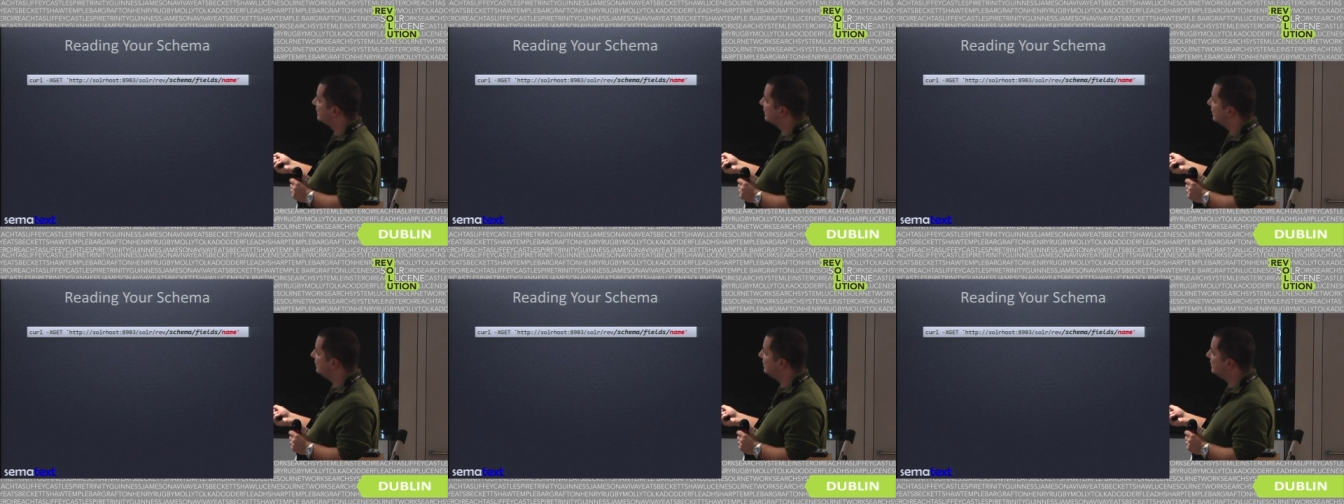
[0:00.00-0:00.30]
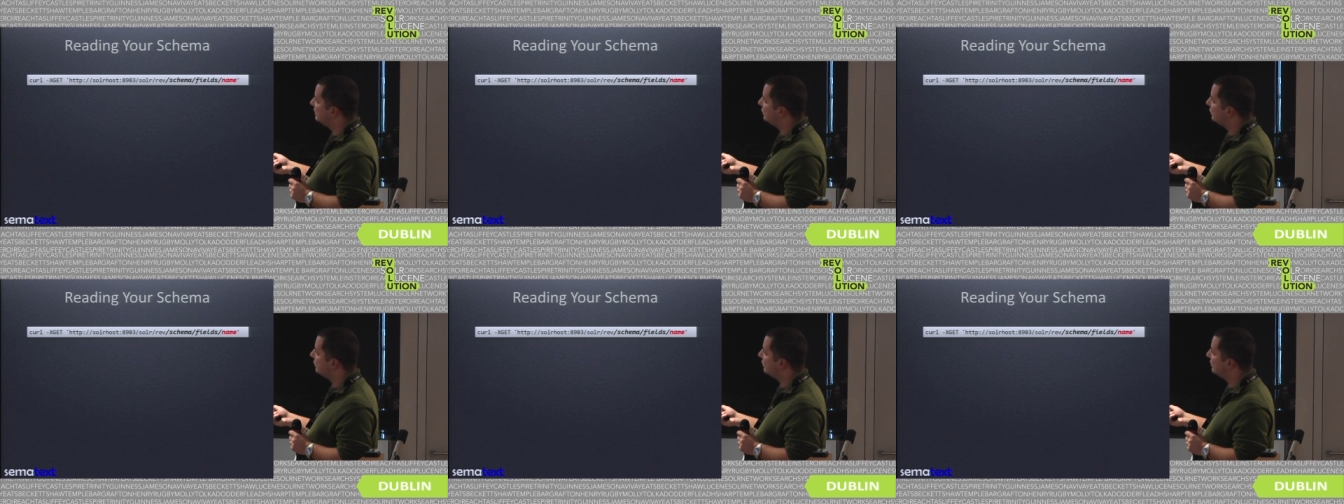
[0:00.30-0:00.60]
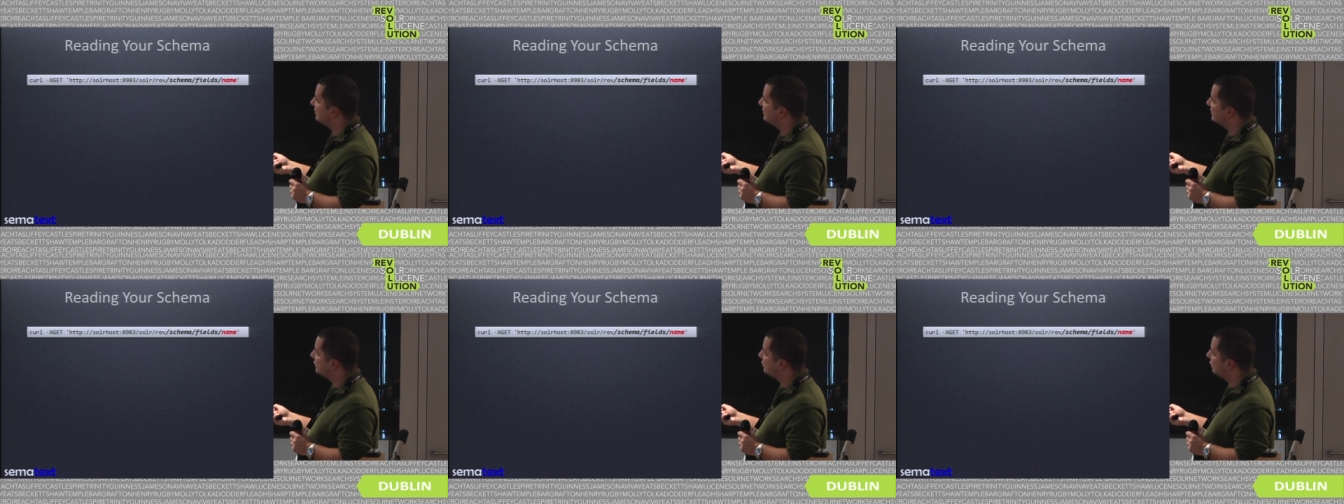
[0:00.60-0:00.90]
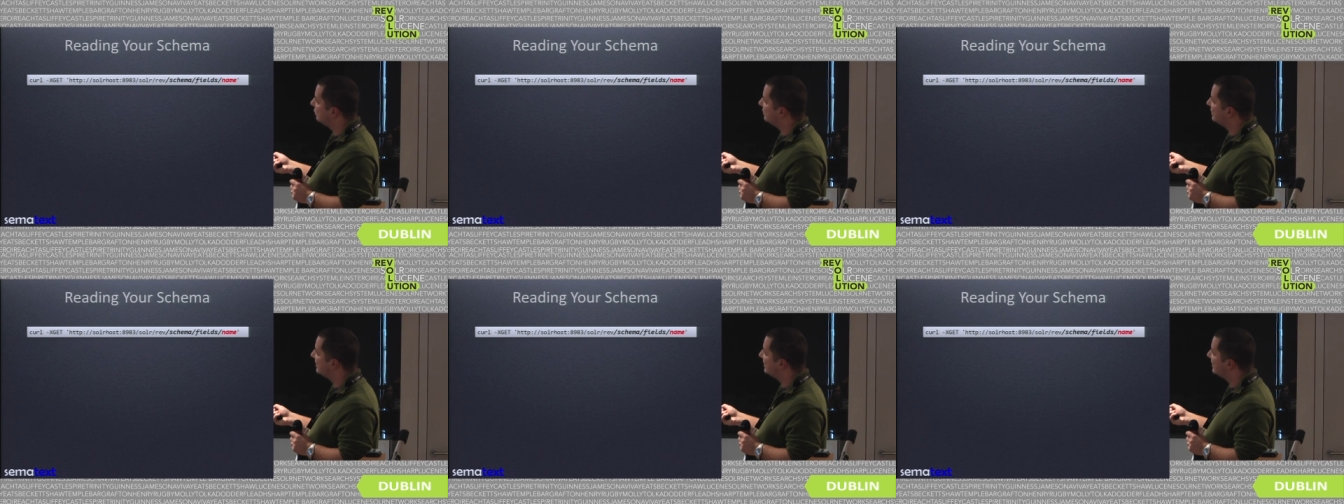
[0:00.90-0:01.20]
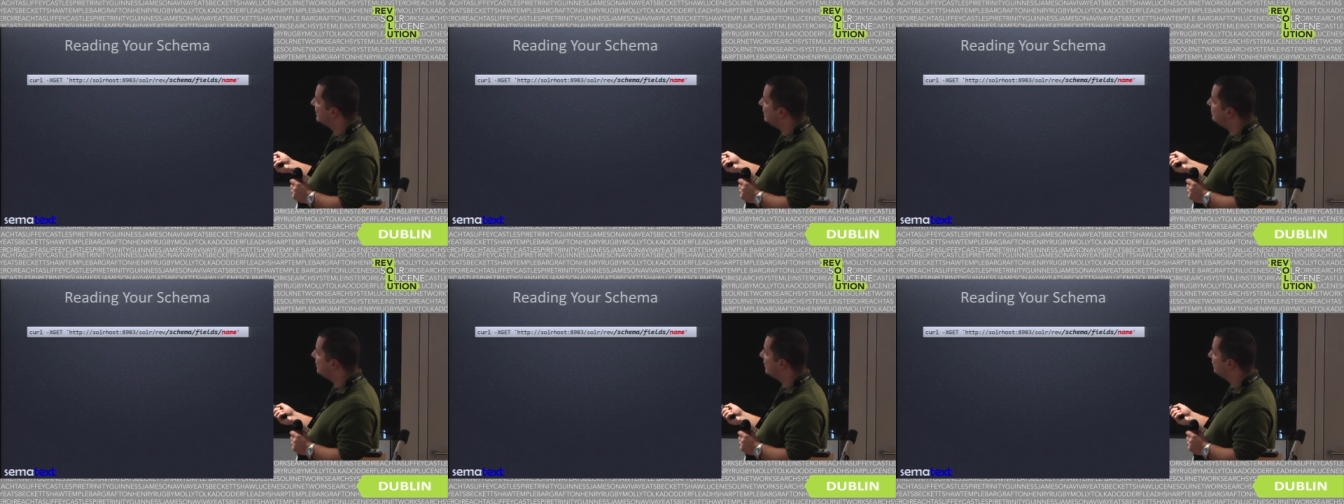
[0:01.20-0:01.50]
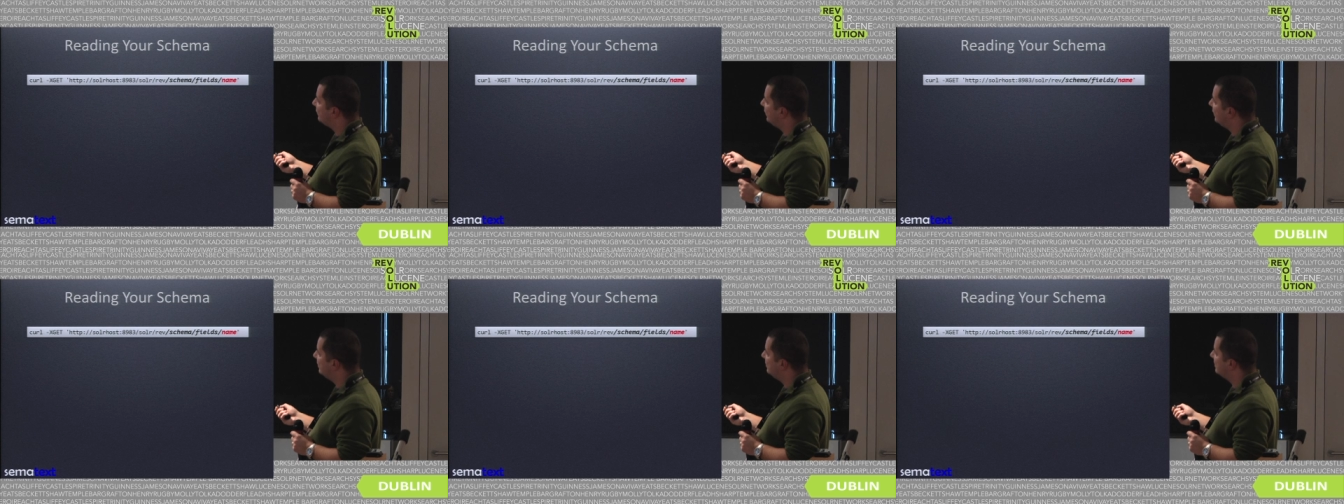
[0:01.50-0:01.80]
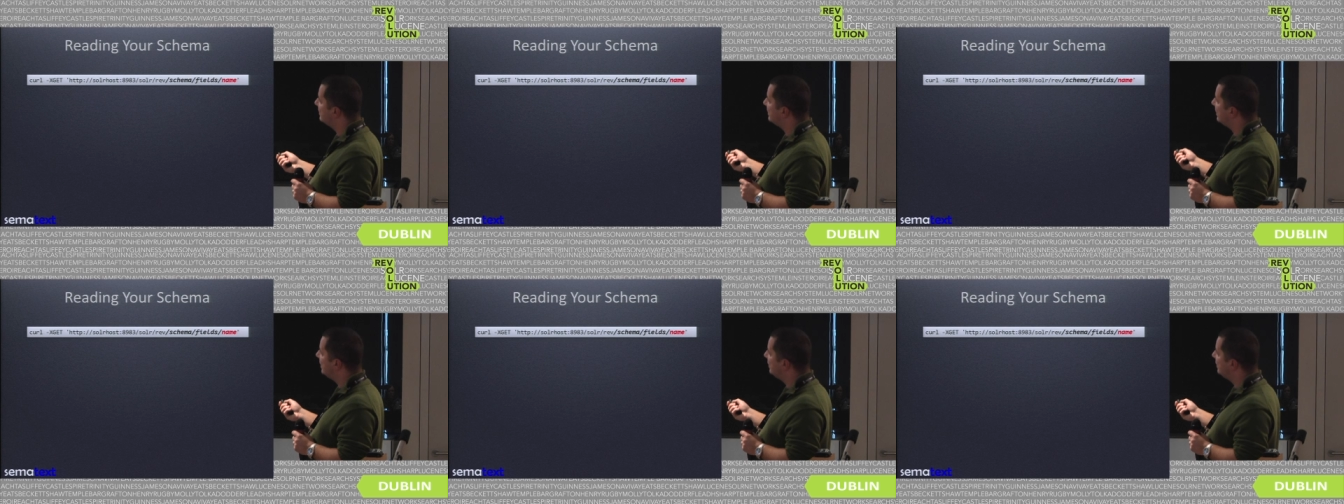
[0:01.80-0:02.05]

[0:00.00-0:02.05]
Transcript: in Solr, it's called schema fields,